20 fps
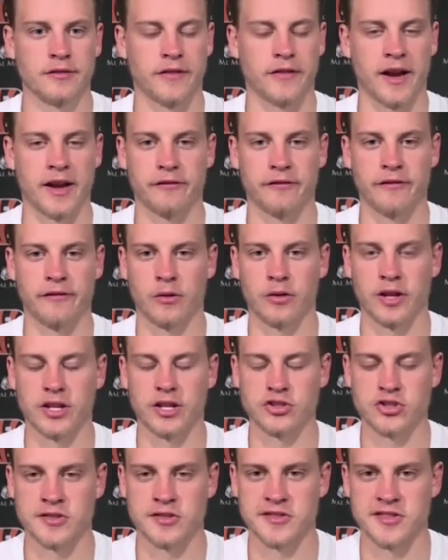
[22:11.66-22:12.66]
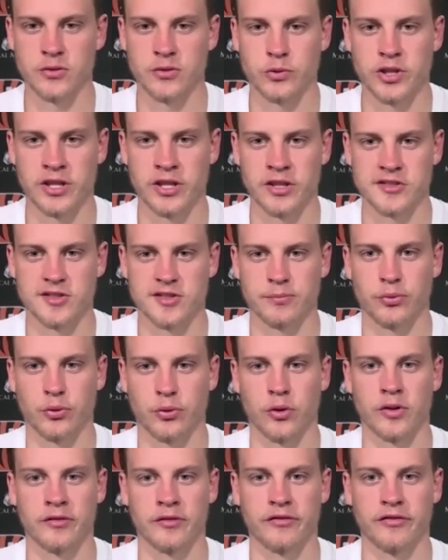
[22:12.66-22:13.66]
find foundations that we can
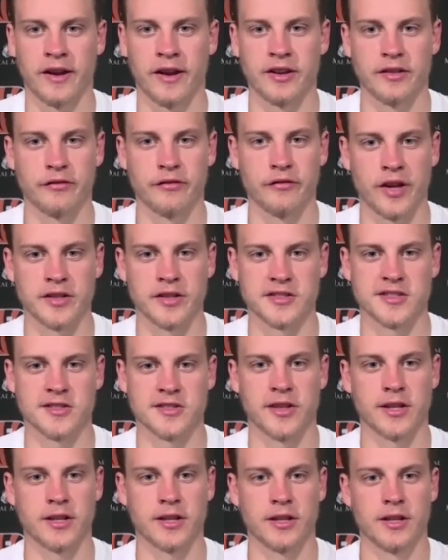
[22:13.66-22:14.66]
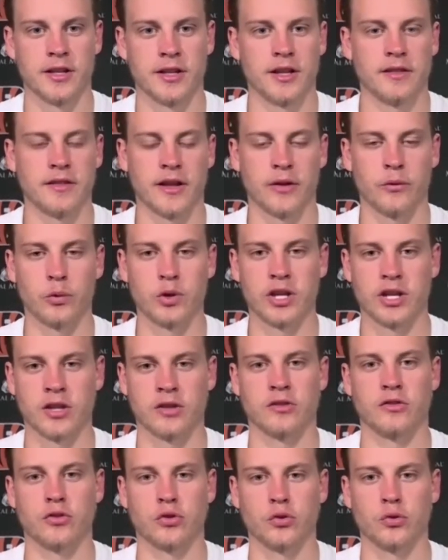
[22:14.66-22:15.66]
support and find events that we
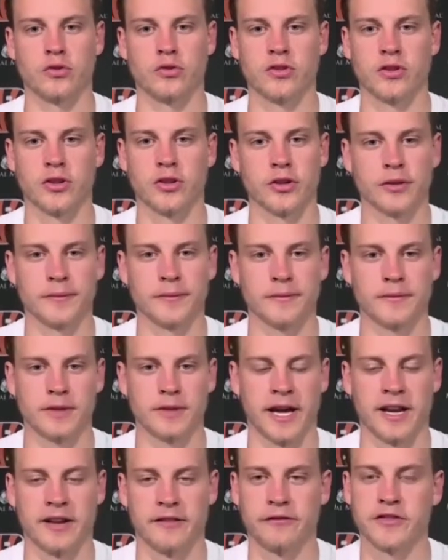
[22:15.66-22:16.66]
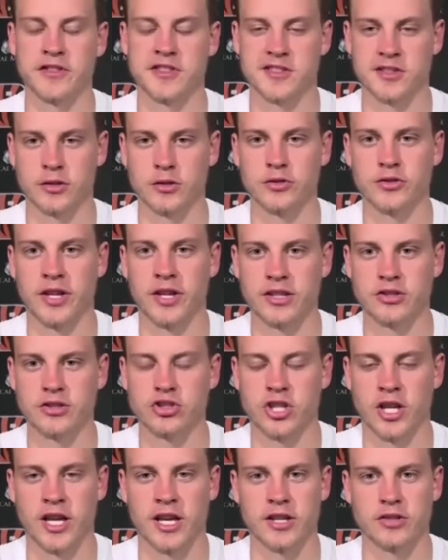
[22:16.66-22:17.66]
can do to kind of facilitate
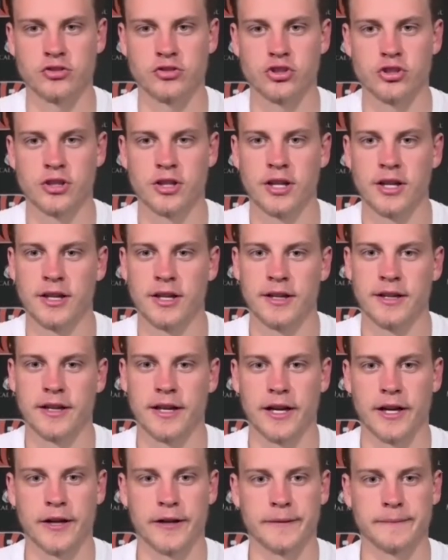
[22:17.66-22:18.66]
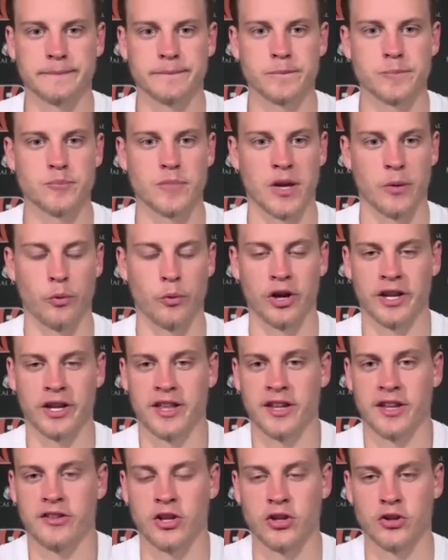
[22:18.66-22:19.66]
change. And we're going
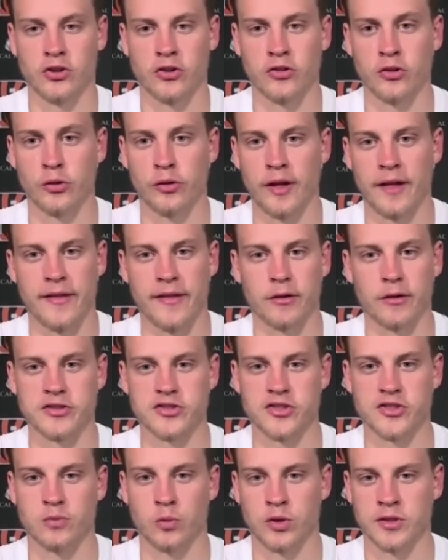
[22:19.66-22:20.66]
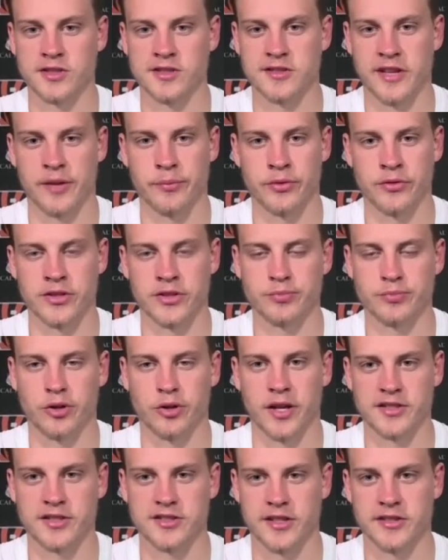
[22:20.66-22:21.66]
to continue to do that. That was just one step in this
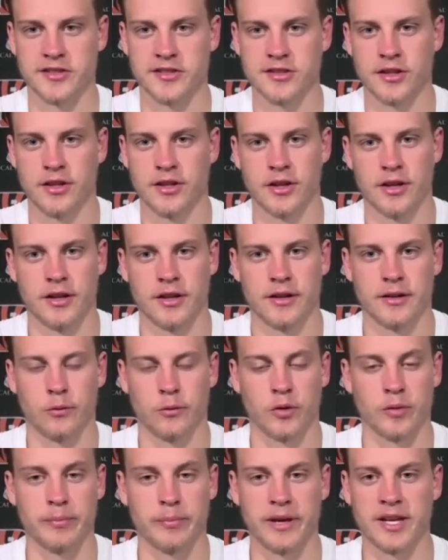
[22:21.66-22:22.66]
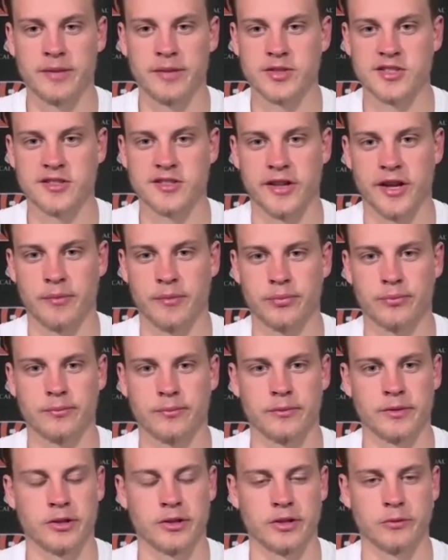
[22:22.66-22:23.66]
process, one baby step.
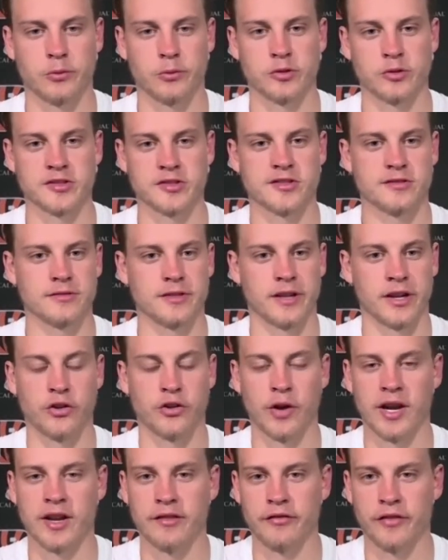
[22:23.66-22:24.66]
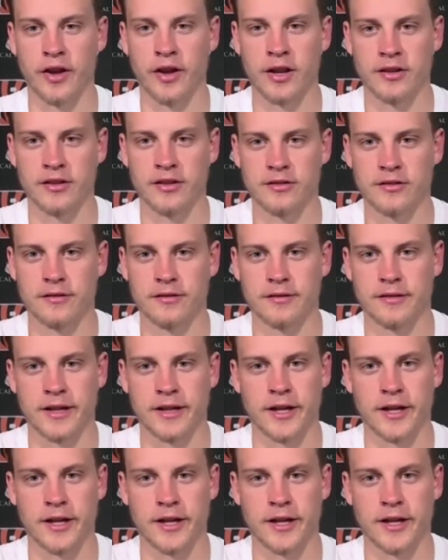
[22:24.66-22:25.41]
It was a great event